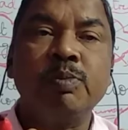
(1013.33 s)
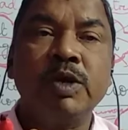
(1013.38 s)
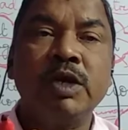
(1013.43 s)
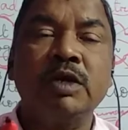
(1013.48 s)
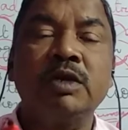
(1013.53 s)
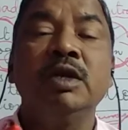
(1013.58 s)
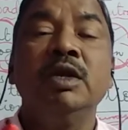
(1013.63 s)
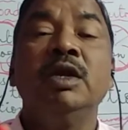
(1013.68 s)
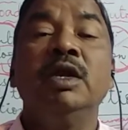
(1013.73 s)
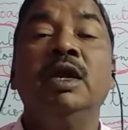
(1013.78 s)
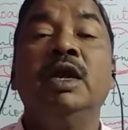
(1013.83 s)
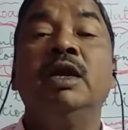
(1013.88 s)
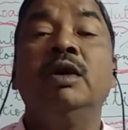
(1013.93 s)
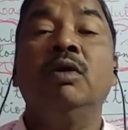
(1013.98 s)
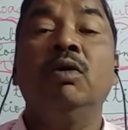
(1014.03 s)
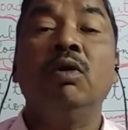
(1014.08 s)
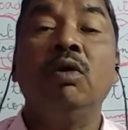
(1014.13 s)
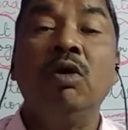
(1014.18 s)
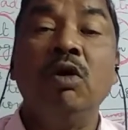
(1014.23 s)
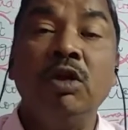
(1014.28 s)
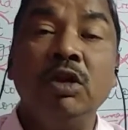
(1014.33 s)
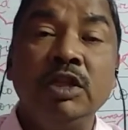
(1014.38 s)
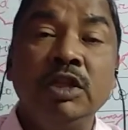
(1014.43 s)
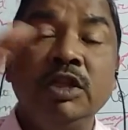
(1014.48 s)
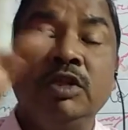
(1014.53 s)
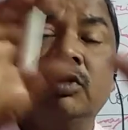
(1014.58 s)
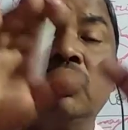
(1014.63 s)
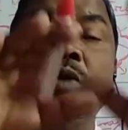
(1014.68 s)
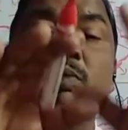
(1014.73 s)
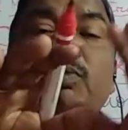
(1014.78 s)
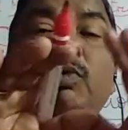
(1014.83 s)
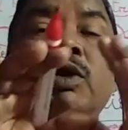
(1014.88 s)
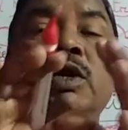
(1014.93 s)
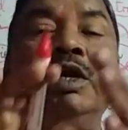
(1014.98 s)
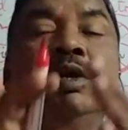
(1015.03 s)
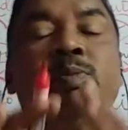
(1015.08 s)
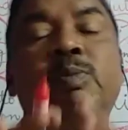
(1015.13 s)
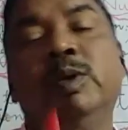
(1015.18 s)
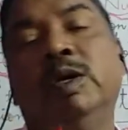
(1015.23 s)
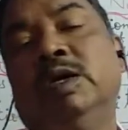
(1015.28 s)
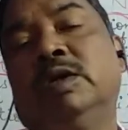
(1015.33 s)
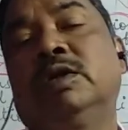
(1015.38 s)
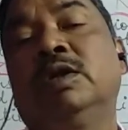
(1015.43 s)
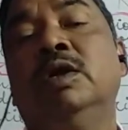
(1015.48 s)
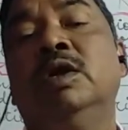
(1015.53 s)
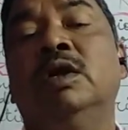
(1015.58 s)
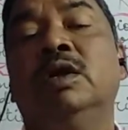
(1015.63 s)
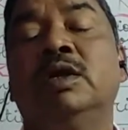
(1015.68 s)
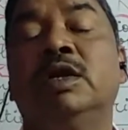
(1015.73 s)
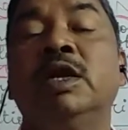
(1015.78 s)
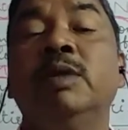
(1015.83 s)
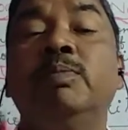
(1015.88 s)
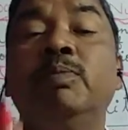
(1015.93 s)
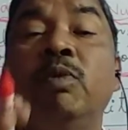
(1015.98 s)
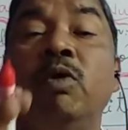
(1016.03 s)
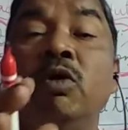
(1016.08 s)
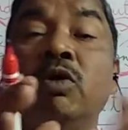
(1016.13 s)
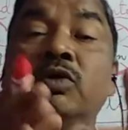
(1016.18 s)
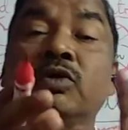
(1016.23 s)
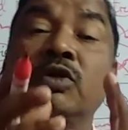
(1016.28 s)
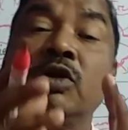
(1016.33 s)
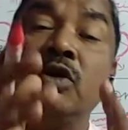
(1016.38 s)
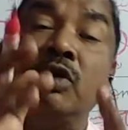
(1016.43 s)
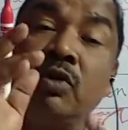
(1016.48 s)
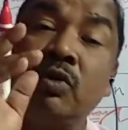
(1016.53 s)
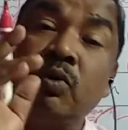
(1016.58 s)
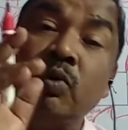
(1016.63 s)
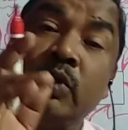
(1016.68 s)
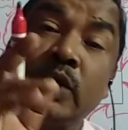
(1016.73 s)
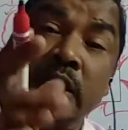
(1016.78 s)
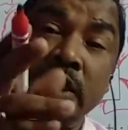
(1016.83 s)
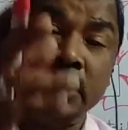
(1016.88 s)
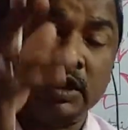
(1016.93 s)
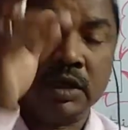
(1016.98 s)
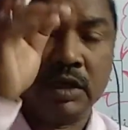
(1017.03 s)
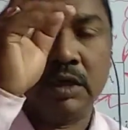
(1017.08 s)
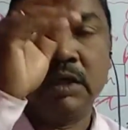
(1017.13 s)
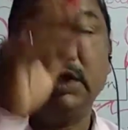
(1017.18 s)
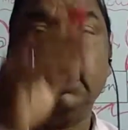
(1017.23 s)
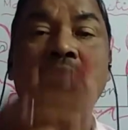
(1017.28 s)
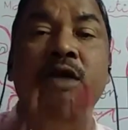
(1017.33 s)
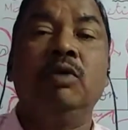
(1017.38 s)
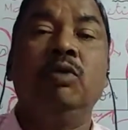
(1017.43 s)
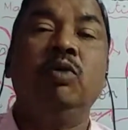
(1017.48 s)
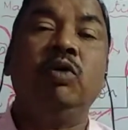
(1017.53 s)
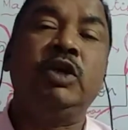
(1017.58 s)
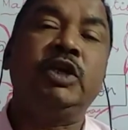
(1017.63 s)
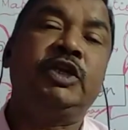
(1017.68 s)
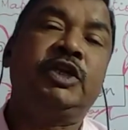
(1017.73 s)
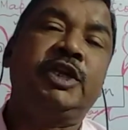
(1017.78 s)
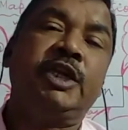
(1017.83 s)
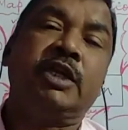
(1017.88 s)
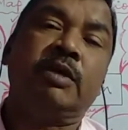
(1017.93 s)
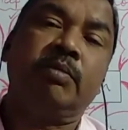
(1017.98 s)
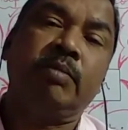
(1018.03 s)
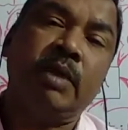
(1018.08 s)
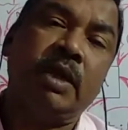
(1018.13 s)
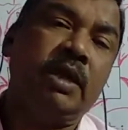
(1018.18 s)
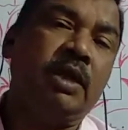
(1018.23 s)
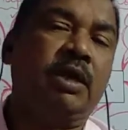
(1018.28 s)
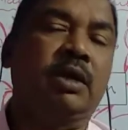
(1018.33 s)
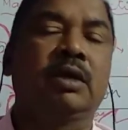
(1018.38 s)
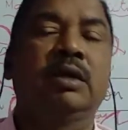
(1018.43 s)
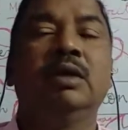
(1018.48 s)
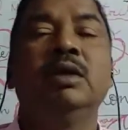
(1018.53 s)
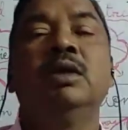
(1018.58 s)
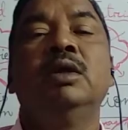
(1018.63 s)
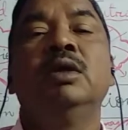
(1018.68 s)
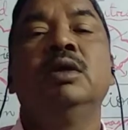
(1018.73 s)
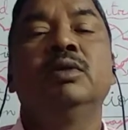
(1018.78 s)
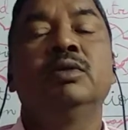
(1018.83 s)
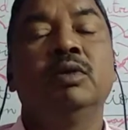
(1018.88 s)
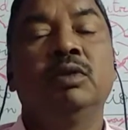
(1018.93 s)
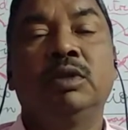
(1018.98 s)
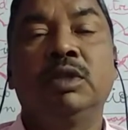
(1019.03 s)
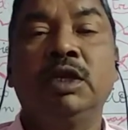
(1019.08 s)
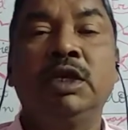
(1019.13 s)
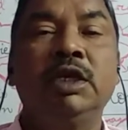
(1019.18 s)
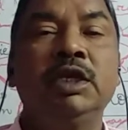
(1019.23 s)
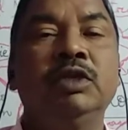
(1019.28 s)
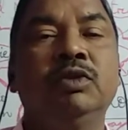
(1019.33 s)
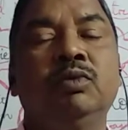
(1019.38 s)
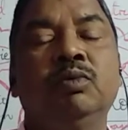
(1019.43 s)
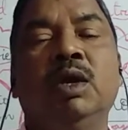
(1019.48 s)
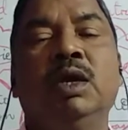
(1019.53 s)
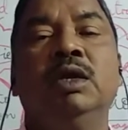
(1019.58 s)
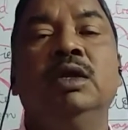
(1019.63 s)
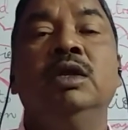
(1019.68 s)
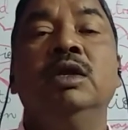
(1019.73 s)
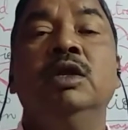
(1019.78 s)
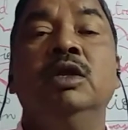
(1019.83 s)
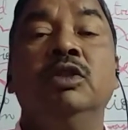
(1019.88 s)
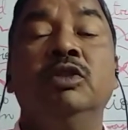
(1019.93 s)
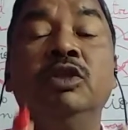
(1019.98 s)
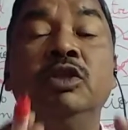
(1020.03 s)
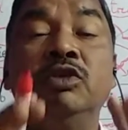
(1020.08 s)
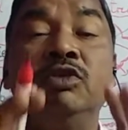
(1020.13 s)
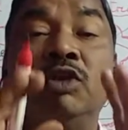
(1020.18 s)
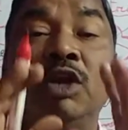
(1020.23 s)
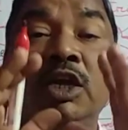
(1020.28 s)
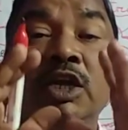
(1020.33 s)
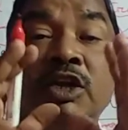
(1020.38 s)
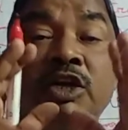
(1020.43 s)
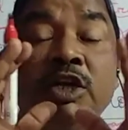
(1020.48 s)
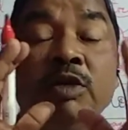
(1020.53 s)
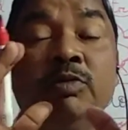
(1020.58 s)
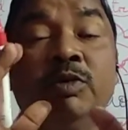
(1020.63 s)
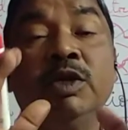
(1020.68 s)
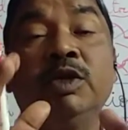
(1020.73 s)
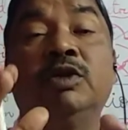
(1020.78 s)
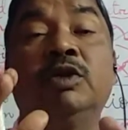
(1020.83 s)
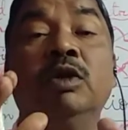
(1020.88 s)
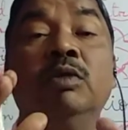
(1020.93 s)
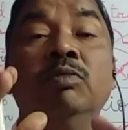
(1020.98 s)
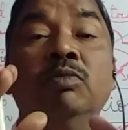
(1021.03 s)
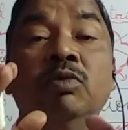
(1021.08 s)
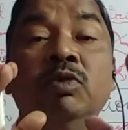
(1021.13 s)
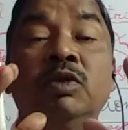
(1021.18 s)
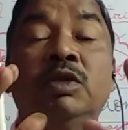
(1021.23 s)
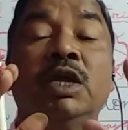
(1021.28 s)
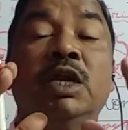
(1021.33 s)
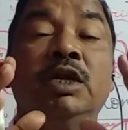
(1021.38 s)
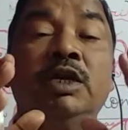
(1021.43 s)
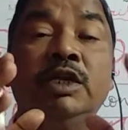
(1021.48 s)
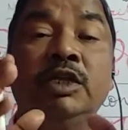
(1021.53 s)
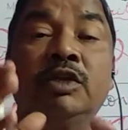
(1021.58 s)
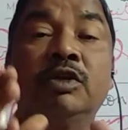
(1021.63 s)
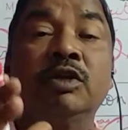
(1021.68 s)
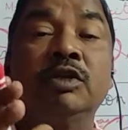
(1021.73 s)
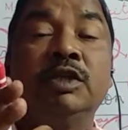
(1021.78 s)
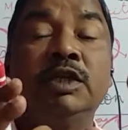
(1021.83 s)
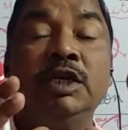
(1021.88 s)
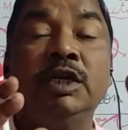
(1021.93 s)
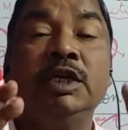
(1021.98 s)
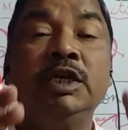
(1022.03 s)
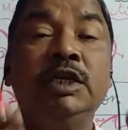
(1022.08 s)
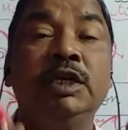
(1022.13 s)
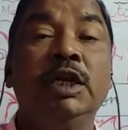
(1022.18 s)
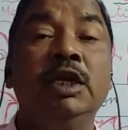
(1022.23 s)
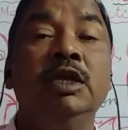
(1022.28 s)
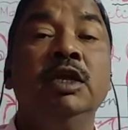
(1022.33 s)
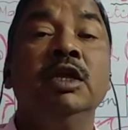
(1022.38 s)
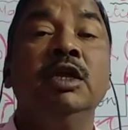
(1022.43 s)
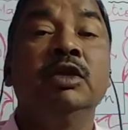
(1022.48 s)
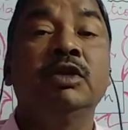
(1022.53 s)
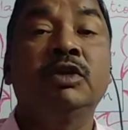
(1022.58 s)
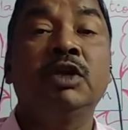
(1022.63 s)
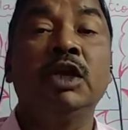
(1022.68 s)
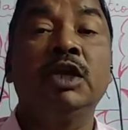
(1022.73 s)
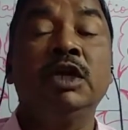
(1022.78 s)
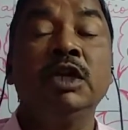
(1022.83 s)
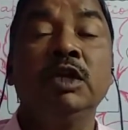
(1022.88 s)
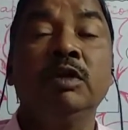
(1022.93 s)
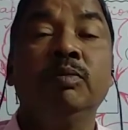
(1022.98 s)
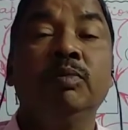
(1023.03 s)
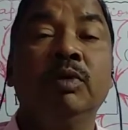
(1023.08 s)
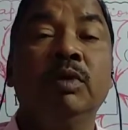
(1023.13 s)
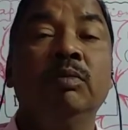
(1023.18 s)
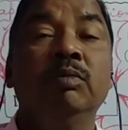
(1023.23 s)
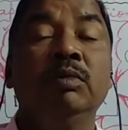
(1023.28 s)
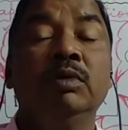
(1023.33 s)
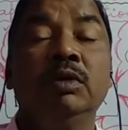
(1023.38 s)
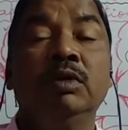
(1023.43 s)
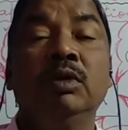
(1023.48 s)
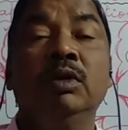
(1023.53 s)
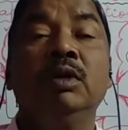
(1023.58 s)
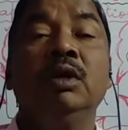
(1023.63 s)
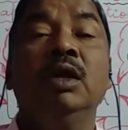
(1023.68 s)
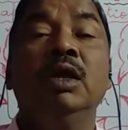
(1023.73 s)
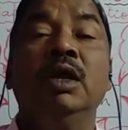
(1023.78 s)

parts, and all these component parts, they function together in a holistic manner. So that is why this digestive system we shall discuss in detail, starting from your